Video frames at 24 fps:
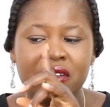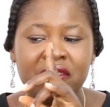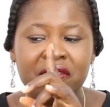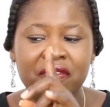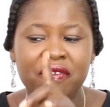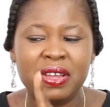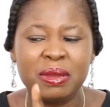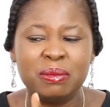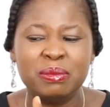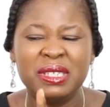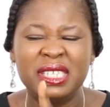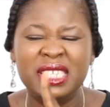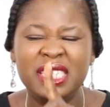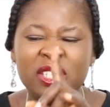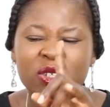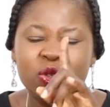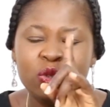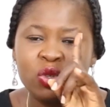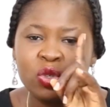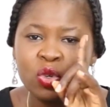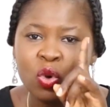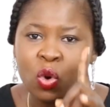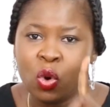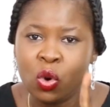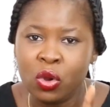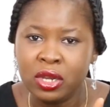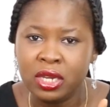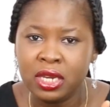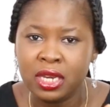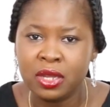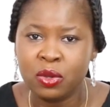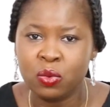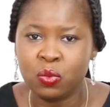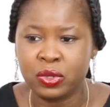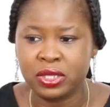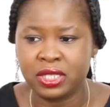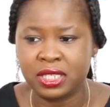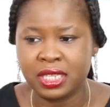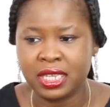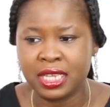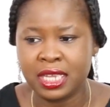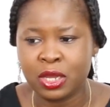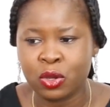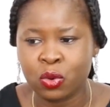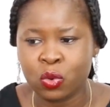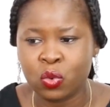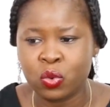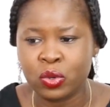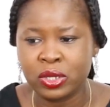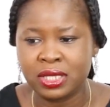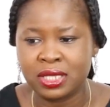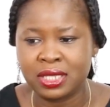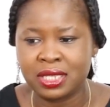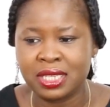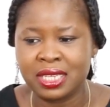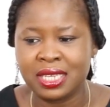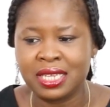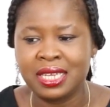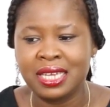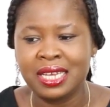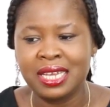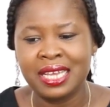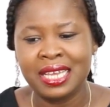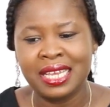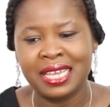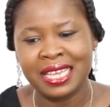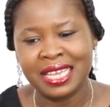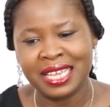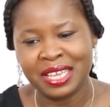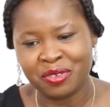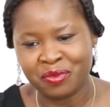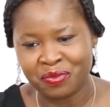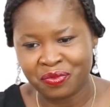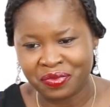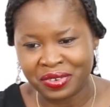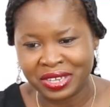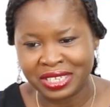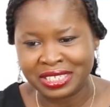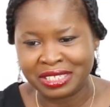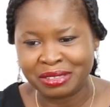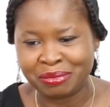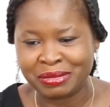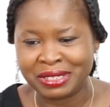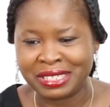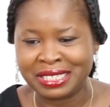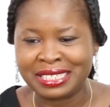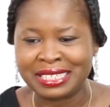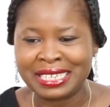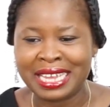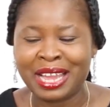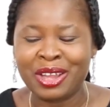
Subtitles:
firm deals only with equity investment.